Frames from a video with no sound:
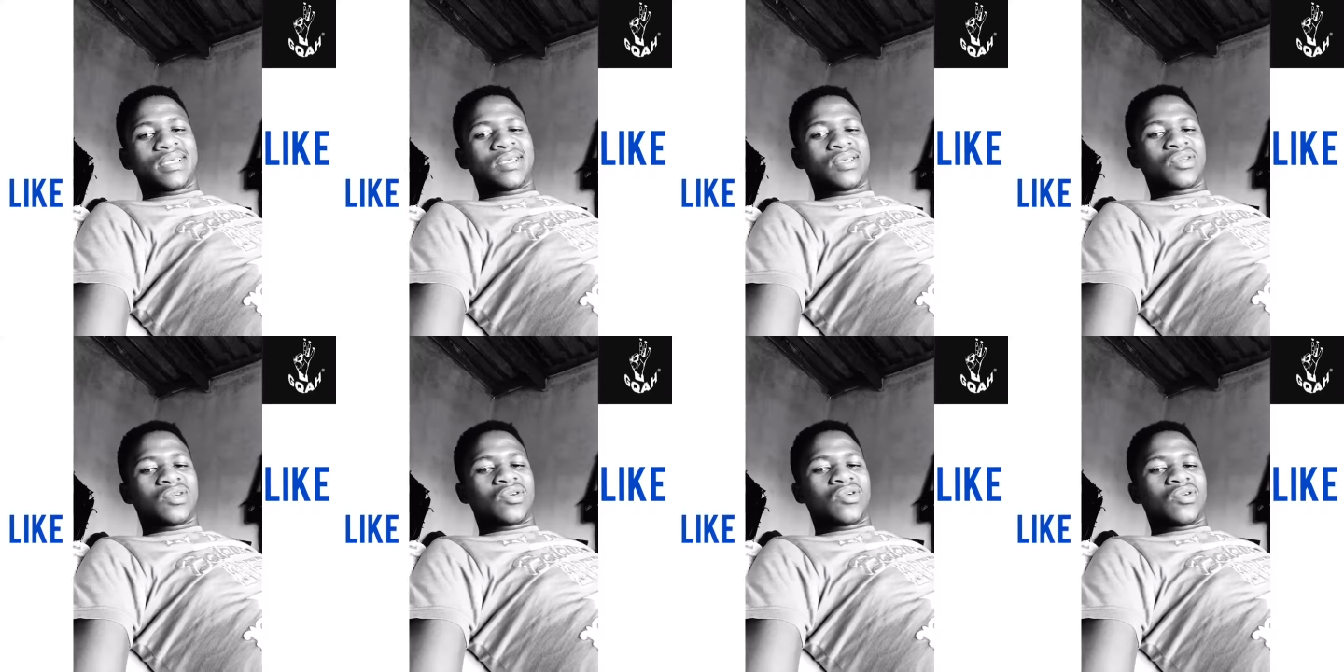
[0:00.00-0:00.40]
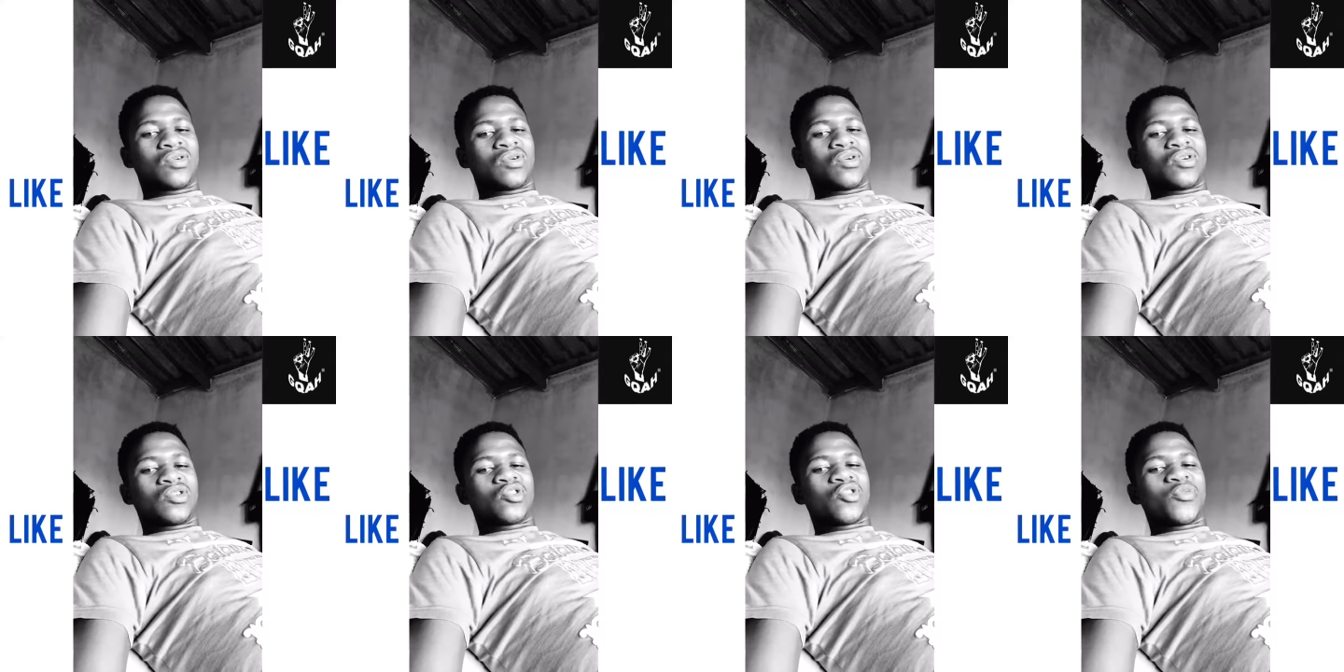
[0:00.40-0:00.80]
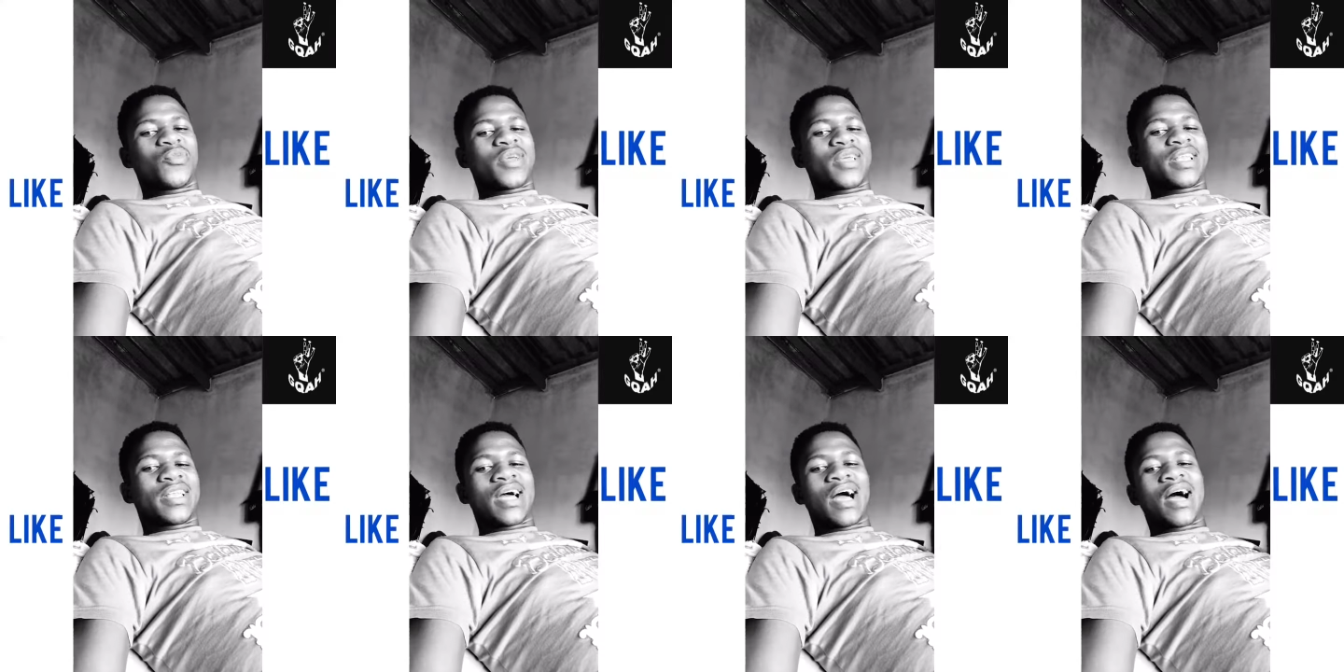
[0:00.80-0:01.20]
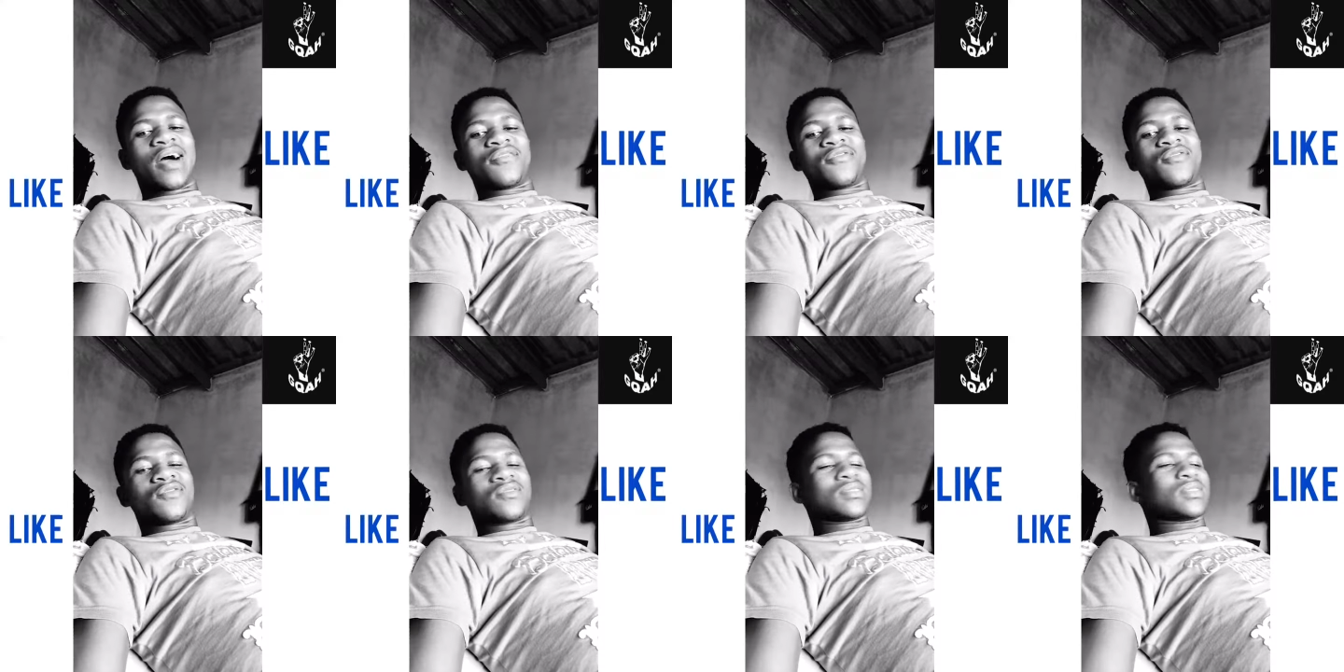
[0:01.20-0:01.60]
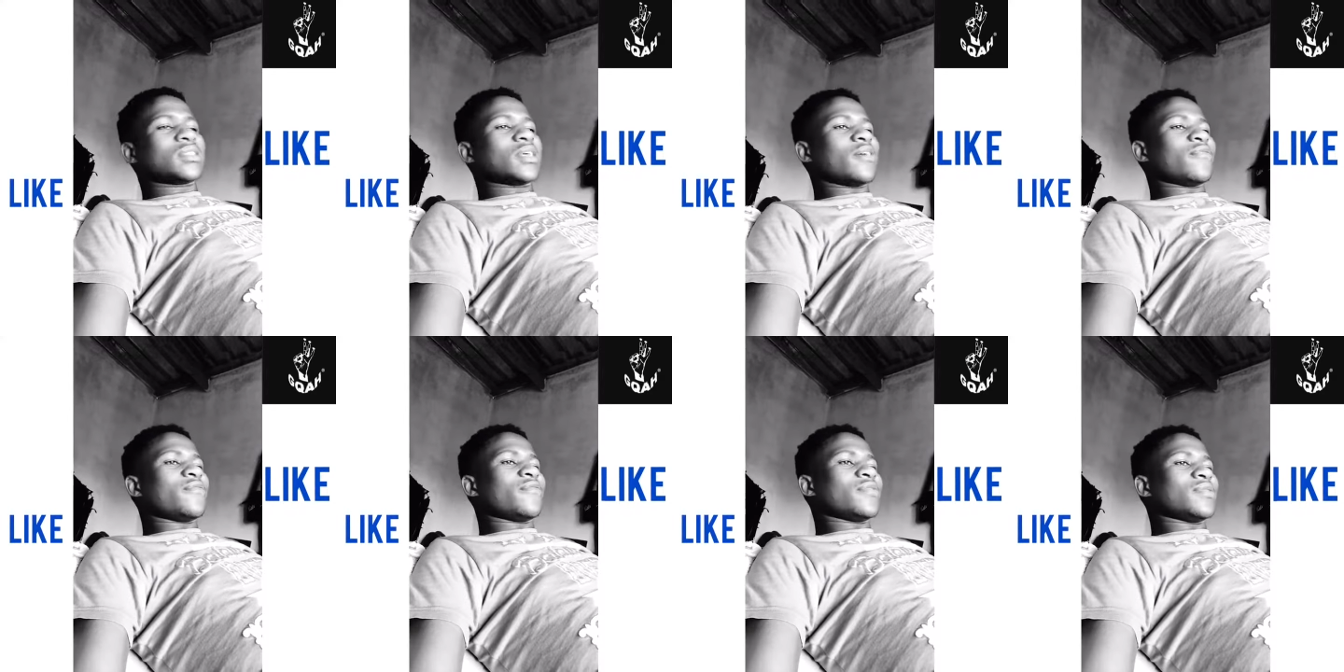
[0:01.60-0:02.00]
you know. Don't make it hard for
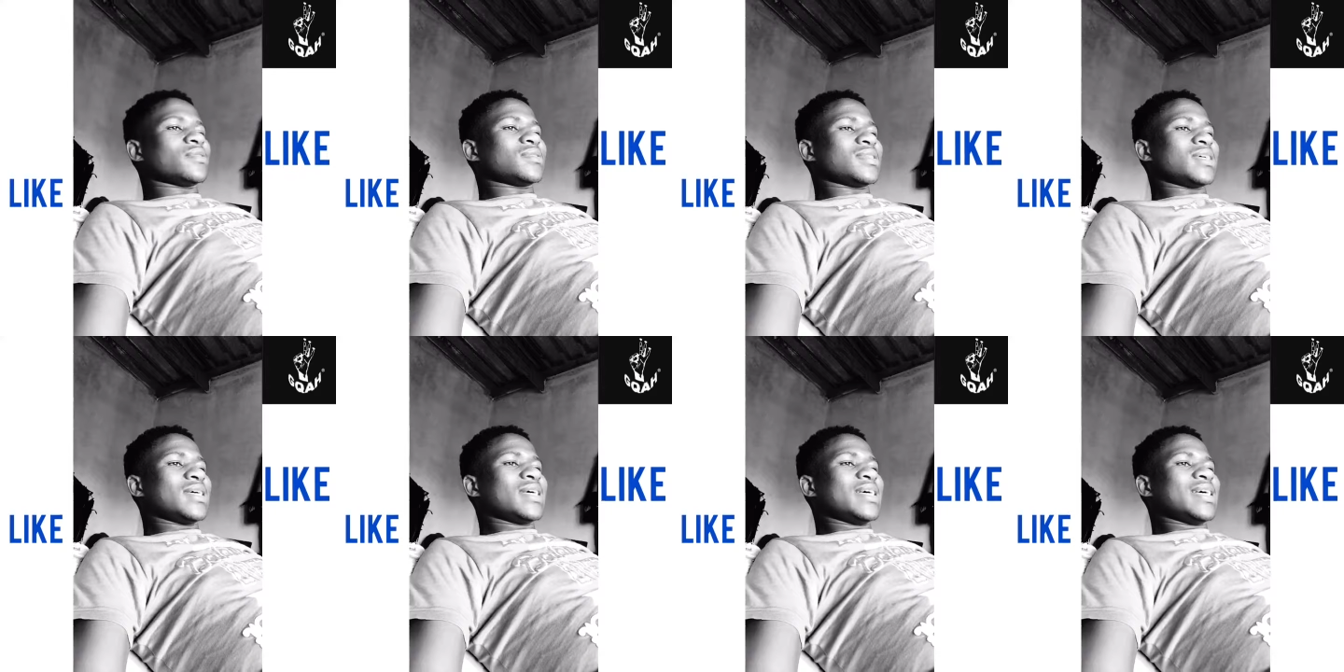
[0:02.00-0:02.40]
yourself. Buffet,